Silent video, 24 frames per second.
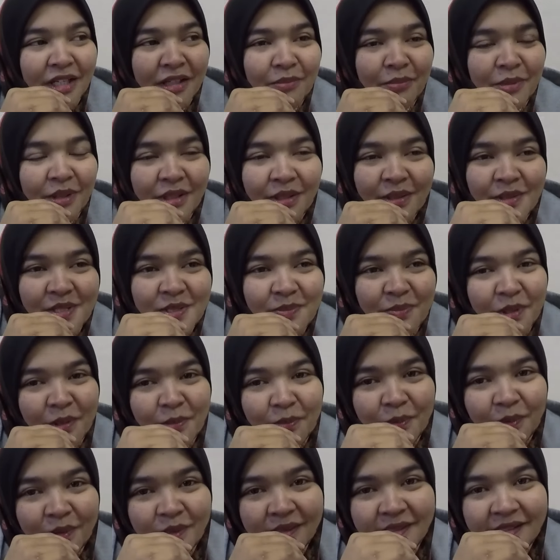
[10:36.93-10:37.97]
Because
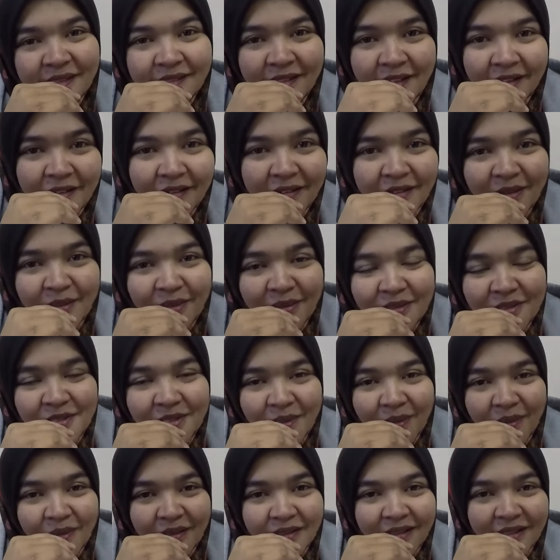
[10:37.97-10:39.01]
people
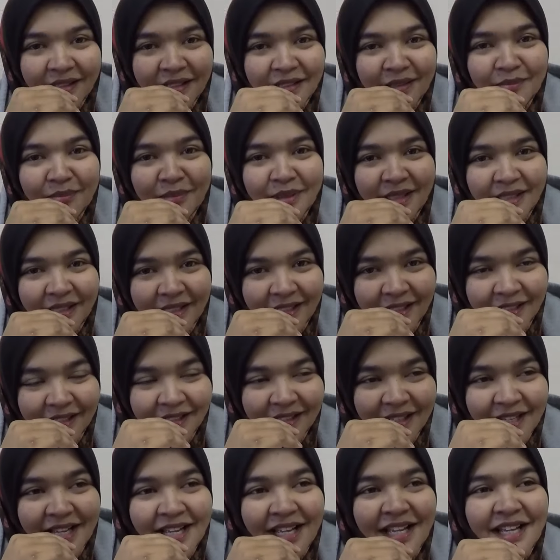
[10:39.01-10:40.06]
talk in Malay,
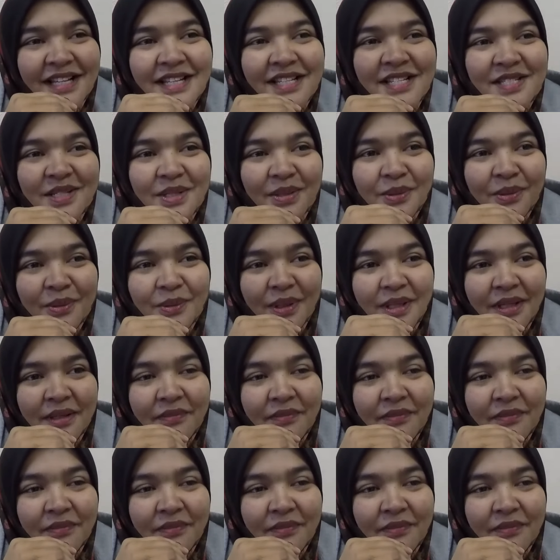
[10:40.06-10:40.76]
so